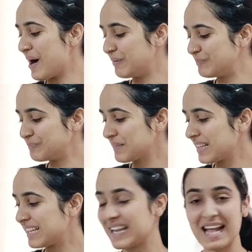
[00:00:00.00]

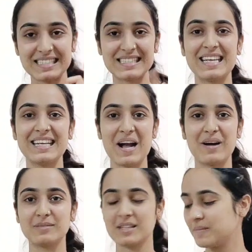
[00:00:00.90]
um, the next thing
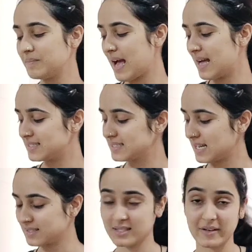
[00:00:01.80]
comes up as
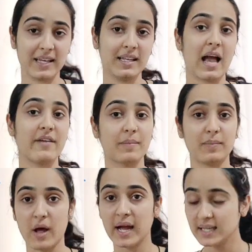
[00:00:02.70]
sunscreen.
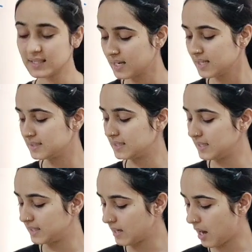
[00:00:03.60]
I've applied
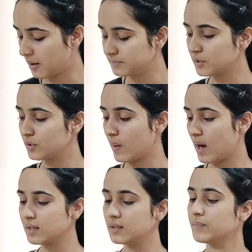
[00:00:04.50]
the um,
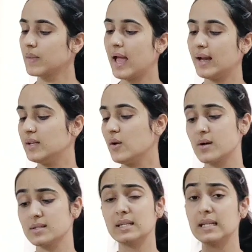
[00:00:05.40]
Tvakh
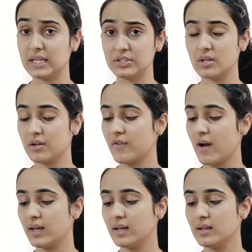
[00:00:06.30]
antioxidant age
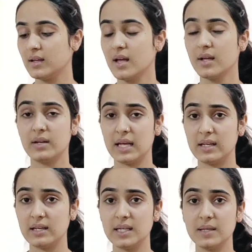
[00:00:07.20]
defying
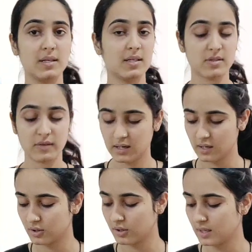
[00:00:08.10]
day cream. It is
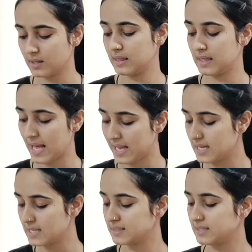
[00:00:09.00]
really good.
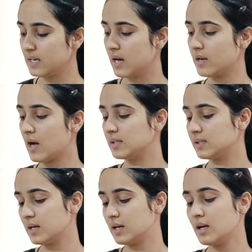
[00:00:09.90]
Then is the
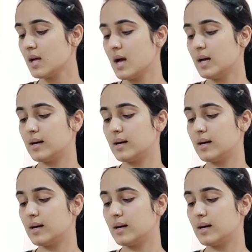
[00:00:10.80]
Aaranyaa